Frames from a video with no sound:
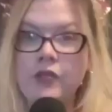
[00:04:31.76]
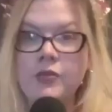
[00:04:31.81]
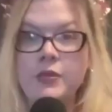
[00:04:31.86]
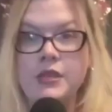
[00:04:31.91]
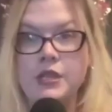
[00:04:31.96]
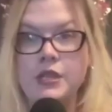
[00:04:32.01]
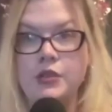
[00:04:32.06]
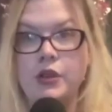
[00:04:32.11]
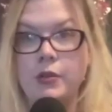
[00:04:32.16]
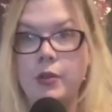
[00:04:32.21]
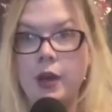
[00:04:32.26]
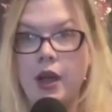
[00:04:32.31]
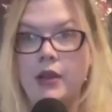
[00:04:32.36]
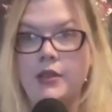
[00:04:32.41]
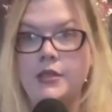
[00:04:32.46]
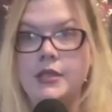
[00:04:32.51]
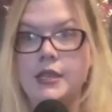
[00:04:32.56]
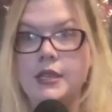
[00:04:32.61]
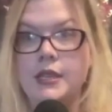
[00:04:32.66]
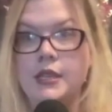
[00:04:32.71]
mystery
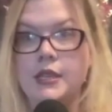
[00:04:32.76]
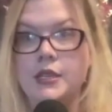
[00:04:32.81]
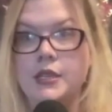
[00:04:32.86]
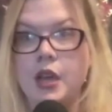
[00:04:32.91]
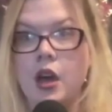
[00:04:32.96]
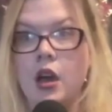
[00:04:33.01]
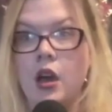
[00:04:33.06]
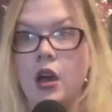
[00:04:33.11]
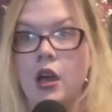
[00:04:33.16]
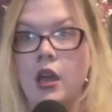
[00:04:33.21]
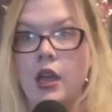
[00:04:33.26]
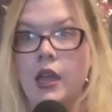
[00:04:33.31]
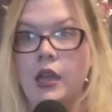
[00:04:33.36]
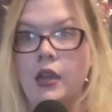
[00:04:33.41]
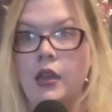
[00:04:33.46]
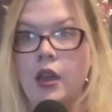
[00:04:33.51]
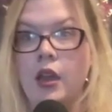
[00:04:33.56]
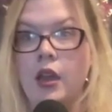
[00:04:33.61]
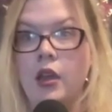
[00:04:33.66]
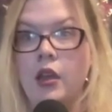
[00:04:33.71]
boxes
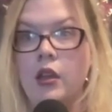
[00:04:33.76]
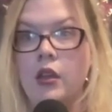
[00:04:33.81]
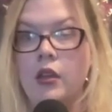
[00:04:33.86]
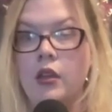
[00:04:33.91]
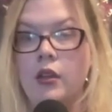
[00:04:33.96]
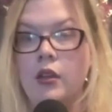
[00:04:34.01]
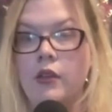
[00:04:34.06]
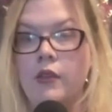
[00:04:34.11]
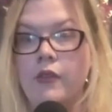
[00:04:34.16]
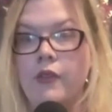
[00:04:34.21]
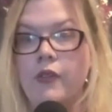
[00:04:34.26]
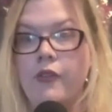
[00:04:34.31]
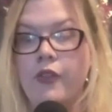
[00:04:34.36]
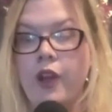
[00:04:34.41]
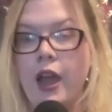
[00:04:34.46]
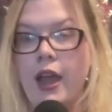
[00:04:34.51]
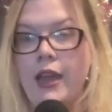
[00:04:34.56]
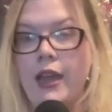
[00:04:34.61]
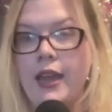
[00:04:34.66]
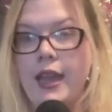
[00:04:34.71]
on
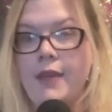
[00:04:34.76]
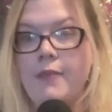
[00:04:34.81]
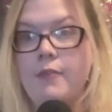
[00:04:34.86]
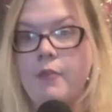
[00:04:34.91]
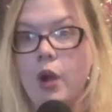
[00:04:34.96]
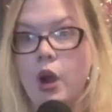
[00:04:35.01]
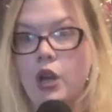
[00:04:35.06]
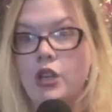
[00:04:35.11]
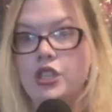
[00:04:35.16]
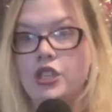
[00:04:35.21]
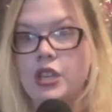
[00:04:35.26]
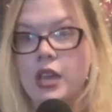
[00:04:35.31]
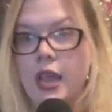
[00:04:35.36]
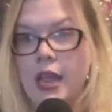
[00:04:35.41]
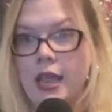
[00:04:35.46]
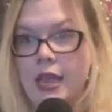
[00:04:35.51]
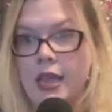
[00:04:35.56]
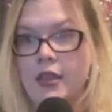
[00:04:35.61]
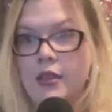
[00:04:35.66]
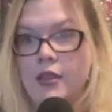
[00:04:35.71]
Friday, March
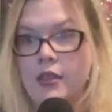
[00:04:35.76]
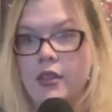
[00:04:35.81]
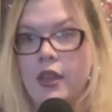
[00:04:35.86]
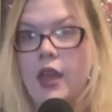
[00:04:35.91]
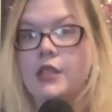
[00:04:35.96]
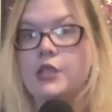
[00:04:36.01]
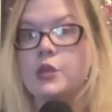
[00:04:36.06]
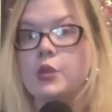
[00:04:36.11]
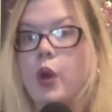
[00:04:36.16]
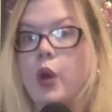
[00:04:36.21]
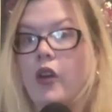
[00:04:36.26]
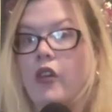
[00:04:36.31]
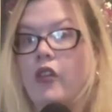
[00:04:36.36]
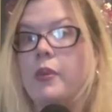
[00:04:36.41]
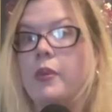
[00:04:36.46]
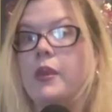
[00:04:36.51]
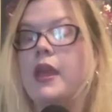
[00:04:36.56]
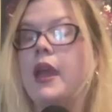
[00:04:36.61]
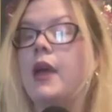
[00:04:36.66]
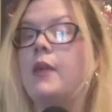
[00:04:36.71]
8th at 12
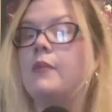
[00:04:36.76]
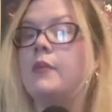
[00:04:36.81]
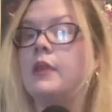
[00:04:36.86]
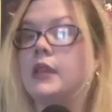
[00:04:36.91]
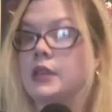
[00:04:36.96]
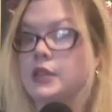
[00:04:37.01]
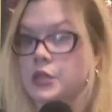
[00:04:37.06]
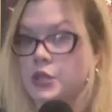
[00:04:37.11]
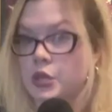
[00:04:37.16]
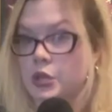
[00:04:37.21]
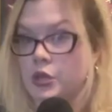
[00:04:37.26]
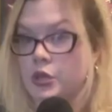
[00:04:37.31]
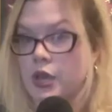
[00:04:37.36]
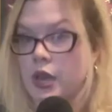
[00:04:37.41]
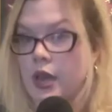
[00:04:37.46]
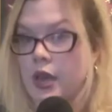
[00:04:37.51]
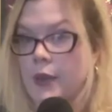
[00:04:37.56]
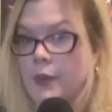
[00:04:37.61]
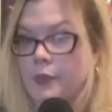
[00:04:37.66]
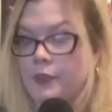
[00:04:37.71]
p.m. Eastern
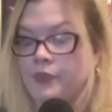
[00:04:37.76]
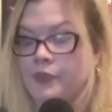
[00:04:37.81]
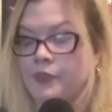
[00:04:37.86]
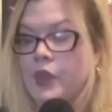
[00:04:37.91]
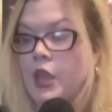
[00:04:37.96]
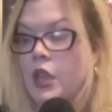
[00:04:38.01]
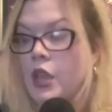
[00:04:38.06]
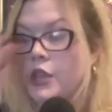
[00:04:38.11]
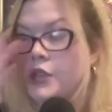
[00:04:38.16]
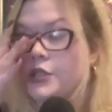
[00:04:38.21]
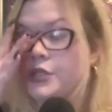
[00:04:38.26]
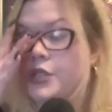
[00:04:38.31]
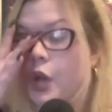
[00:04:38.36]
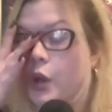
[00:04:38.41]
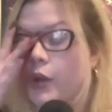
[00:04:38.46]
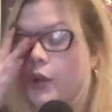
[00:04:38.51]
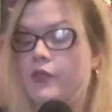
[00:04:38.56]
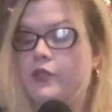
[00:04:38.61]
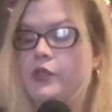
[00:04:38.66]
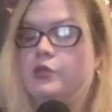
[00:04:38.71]
time. So
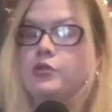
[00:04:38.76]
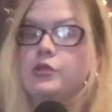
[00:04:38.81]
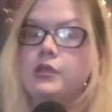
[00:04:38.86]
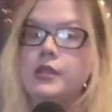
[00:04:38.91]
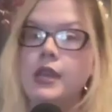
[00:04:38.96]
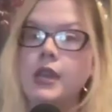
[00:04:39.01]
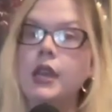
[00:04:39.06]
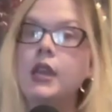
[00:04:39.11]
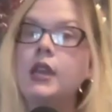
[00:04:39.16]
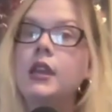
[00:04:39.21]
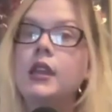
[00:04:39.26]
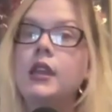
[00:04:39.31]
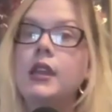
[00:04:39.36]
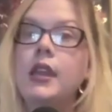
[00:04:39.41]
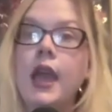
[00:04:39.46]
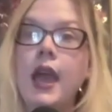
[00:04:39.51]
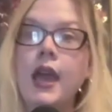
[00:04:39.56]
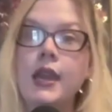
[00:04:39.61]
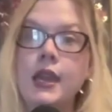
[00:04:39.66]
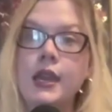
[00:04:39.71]
if you didn't
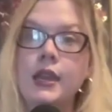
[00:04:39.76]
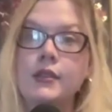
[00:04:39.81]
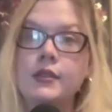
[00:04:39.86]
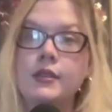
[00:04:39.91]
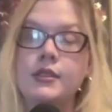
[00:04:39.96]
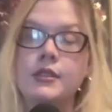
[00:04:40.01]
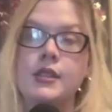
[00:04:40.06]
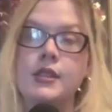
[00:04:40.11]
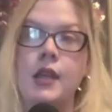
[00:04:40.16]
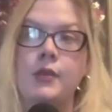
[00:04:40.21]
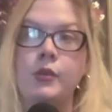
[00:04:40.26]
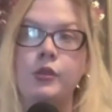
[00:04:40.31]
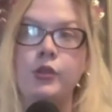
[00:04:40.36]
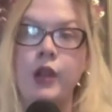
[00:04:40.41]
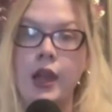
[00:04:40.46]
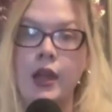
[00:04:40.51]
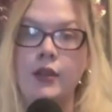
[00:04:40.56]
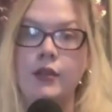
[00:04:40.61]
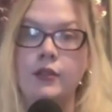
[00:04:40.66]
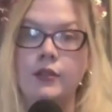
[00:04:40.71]
get it this time
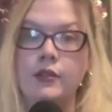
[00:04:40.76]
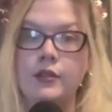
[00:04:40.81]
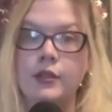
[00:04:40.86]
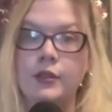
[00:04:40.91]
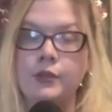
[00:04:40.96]
around,